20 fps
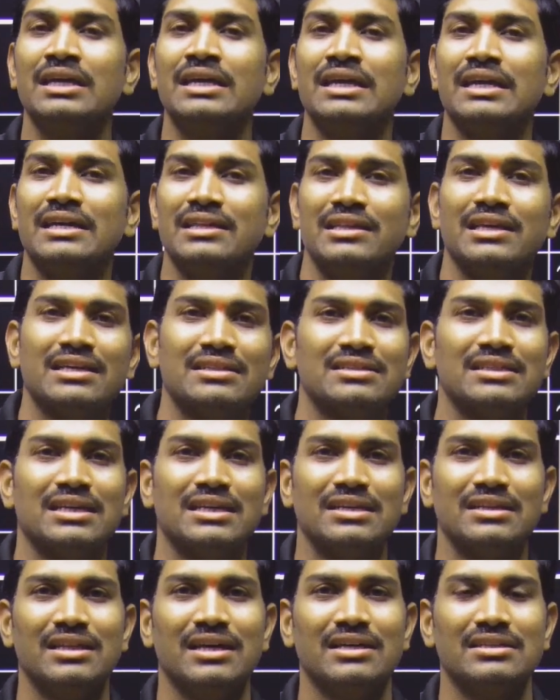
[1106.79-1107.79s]
in the
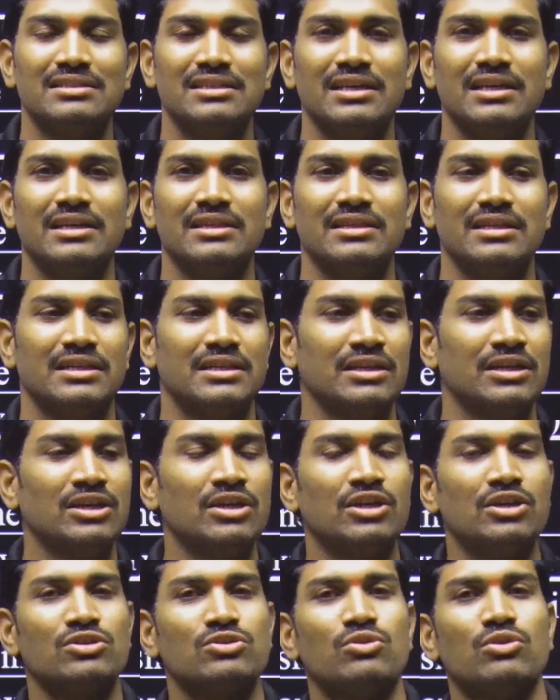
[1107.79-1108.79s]
NCERT they are saying that
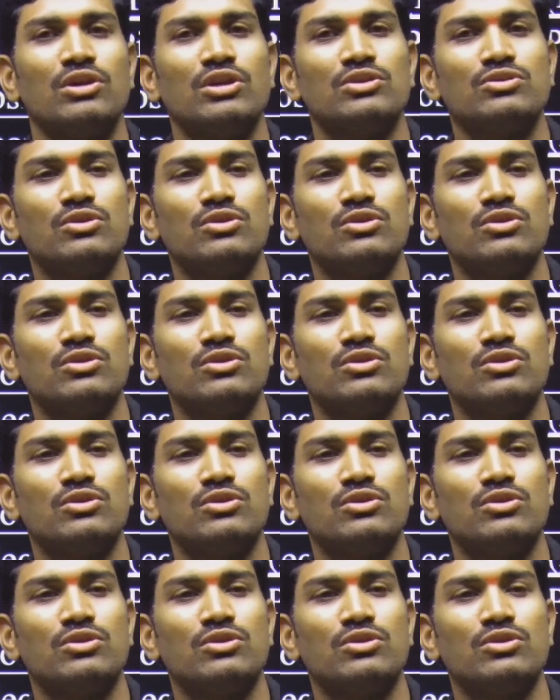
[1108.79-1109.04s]
so and